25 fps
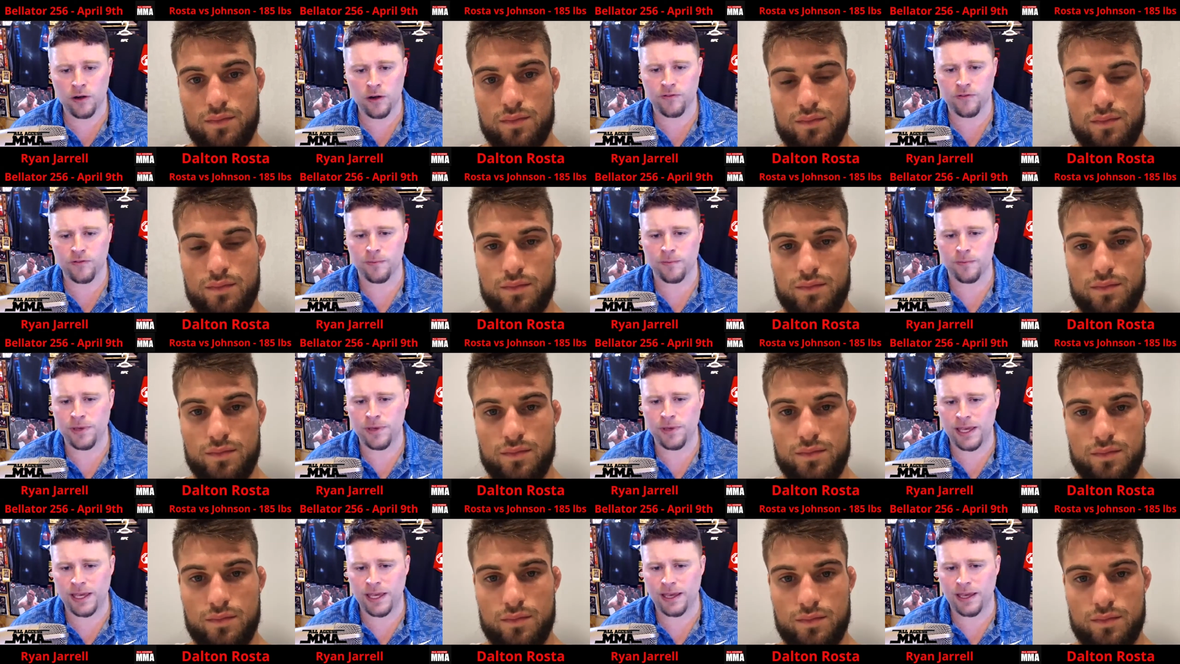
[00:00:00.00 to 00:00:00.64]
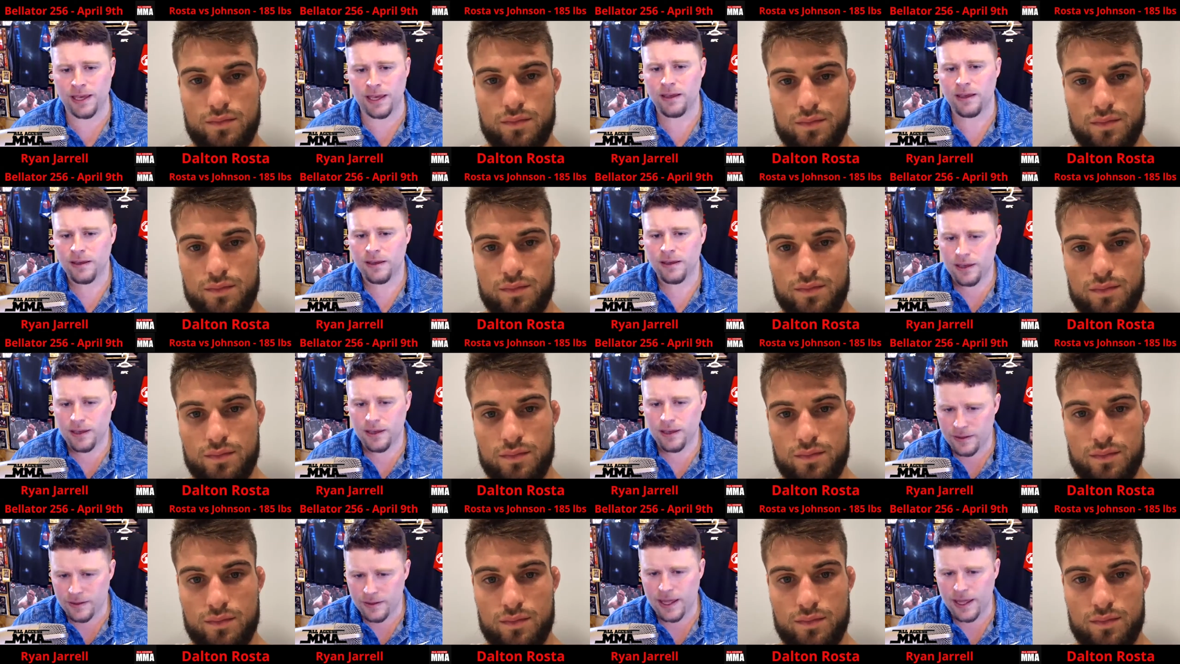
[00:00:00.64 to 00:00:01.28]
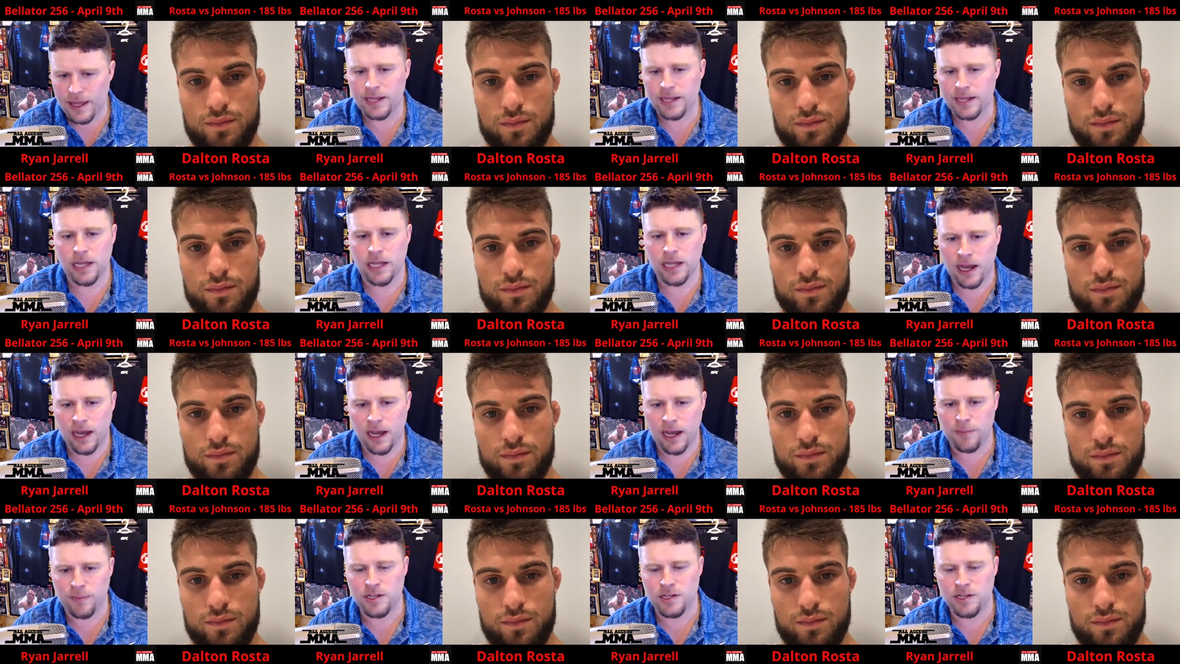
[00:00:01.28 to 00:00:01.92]
Speaker 1: from being in that
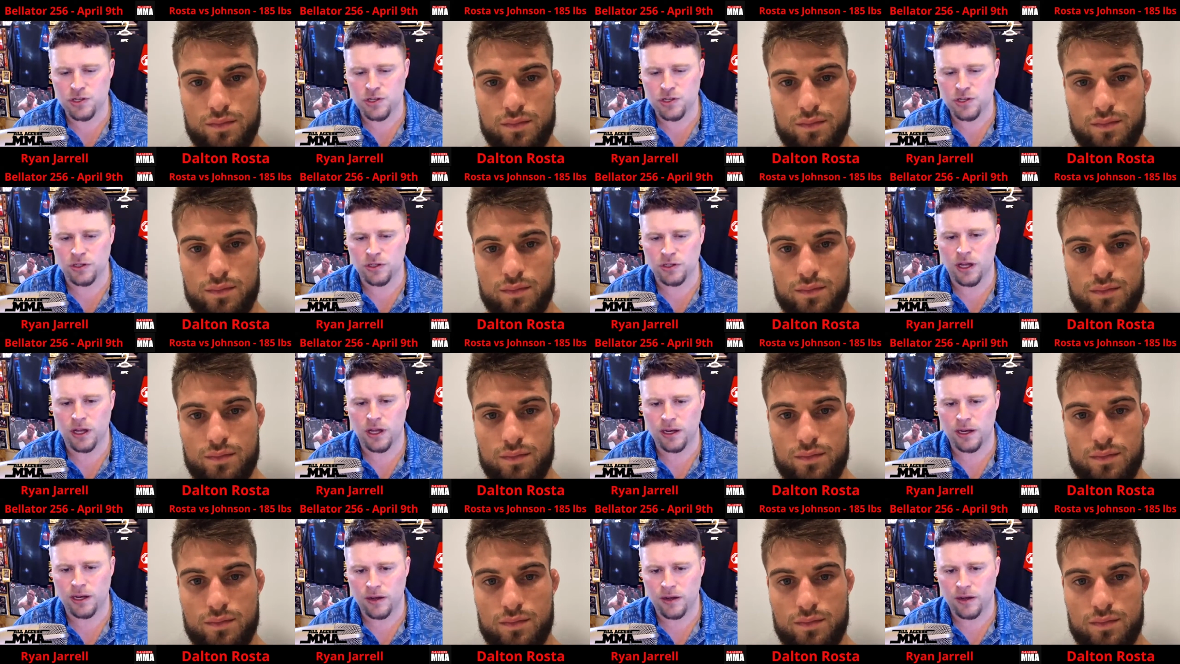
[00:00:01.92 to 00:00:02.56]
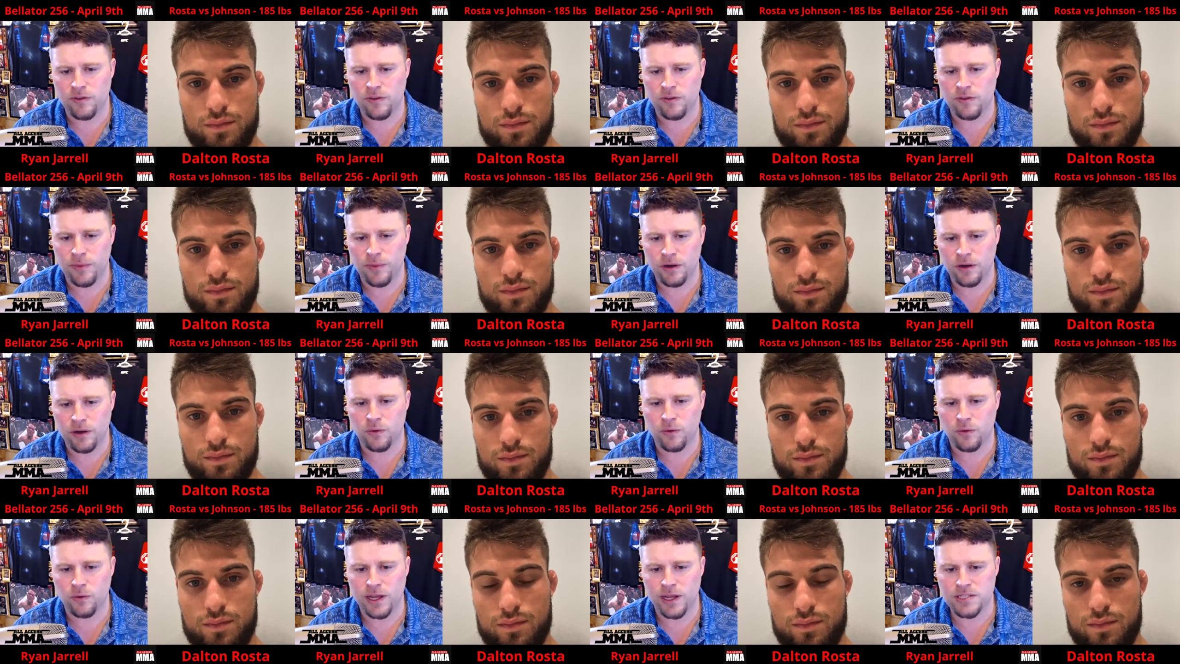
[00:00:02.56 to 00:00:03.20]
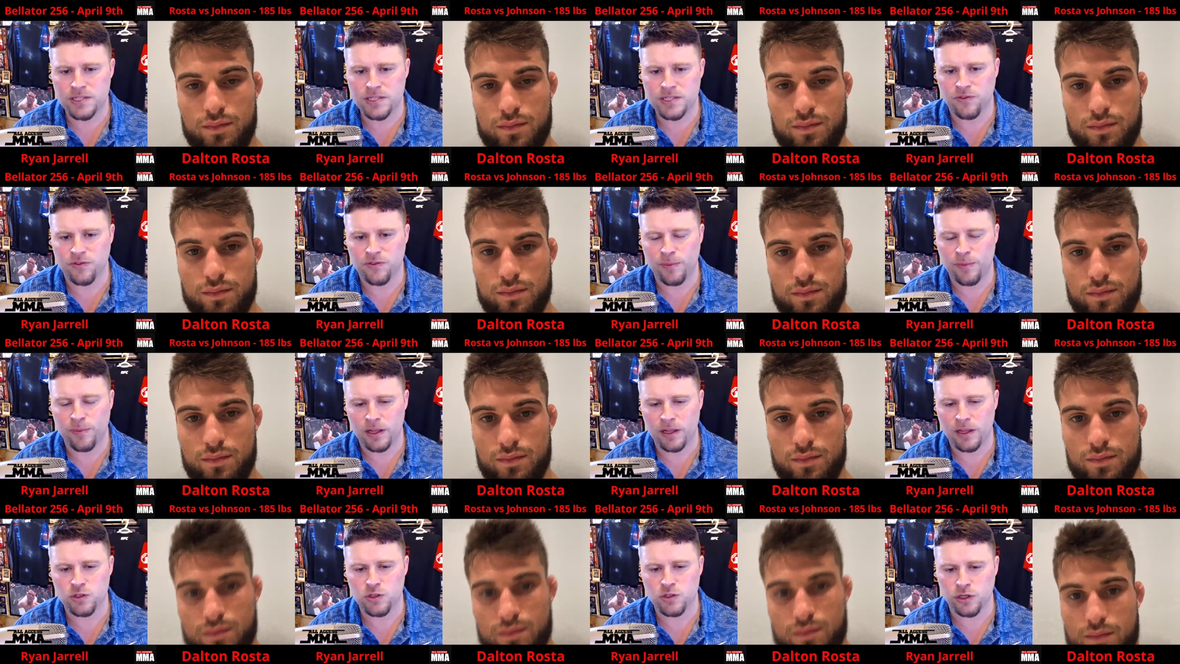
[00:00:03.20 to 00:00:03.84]
top echelon of the middleweights for
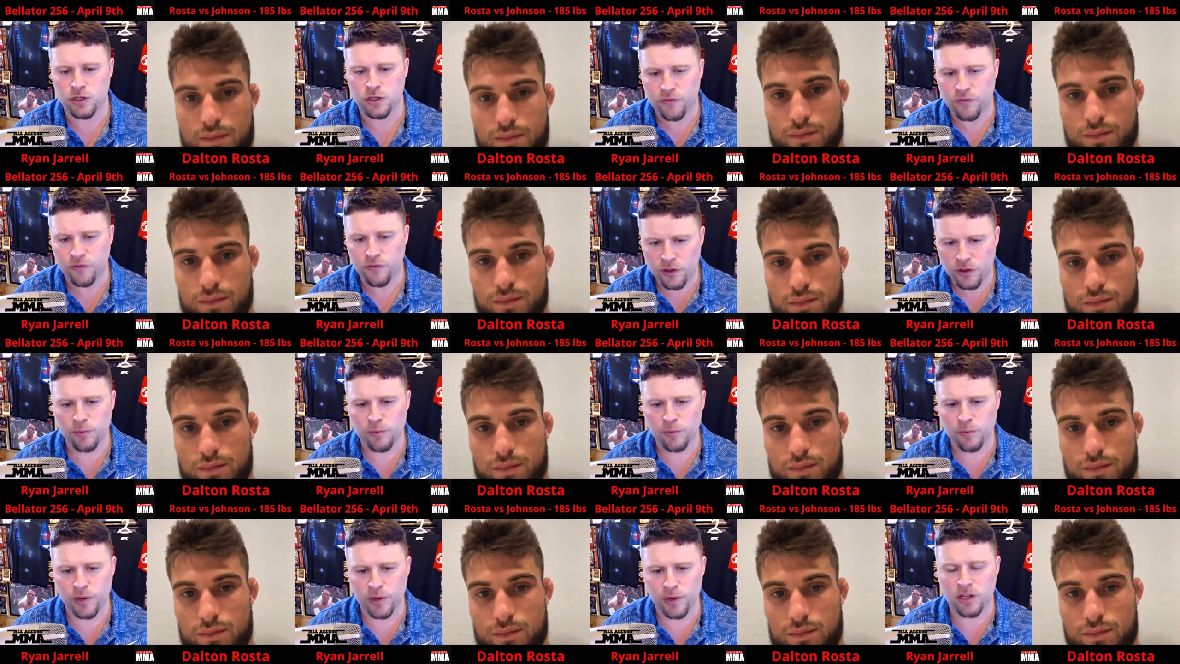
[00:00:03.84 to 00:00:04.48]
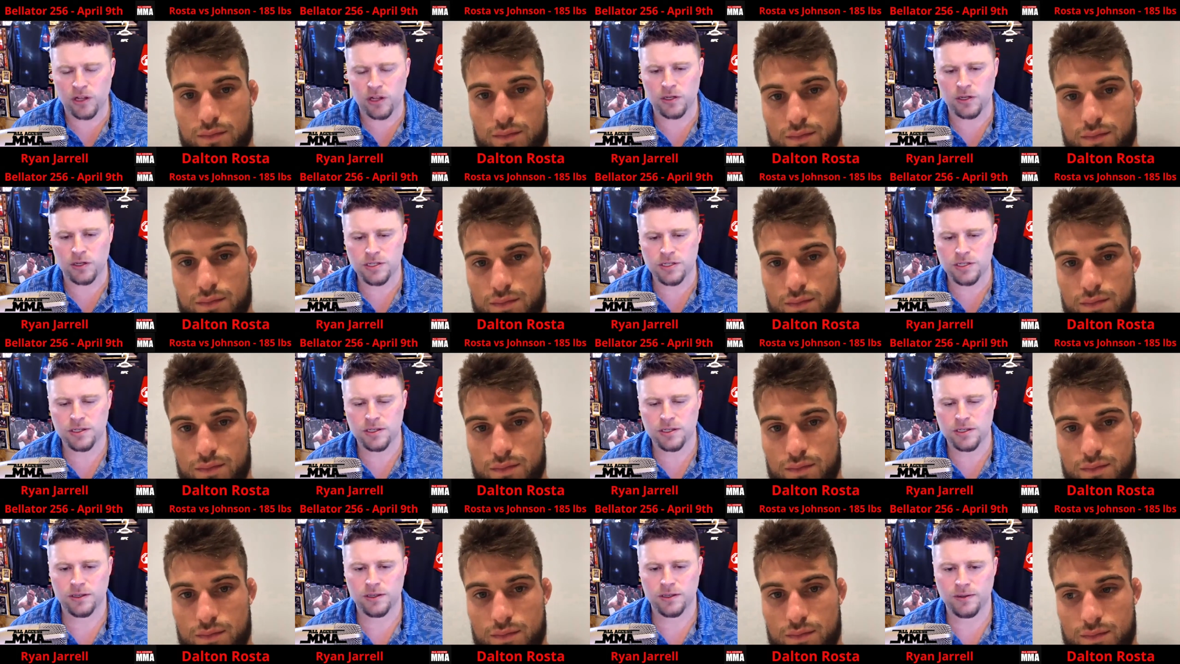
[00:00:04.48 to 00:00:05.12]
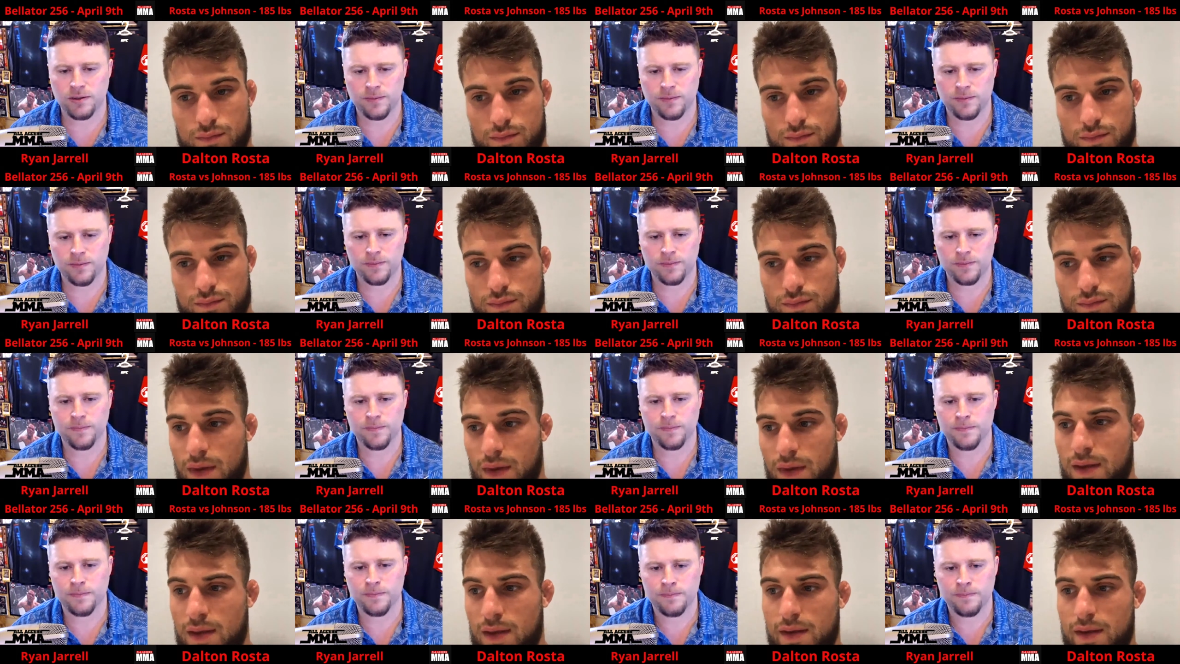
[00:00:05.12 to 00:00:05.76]
Bellator? Do you feel you're pretty close?
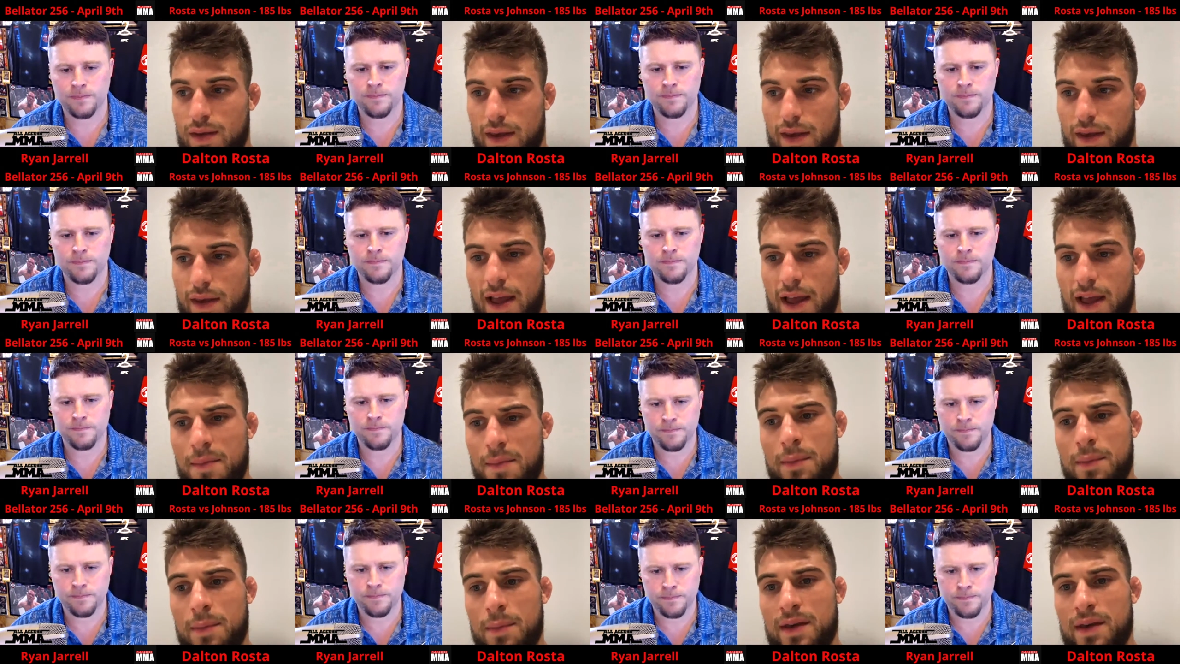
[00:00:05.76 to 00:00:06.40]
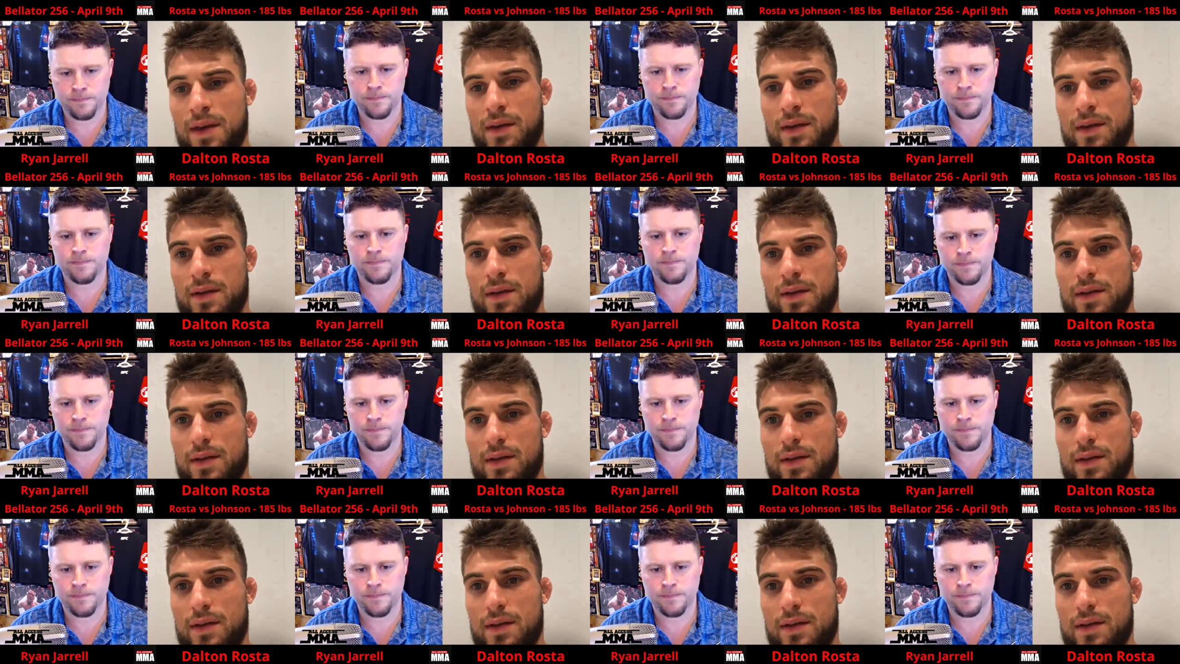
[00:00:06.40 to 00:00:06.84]
Speaker 2: Yeah, maybe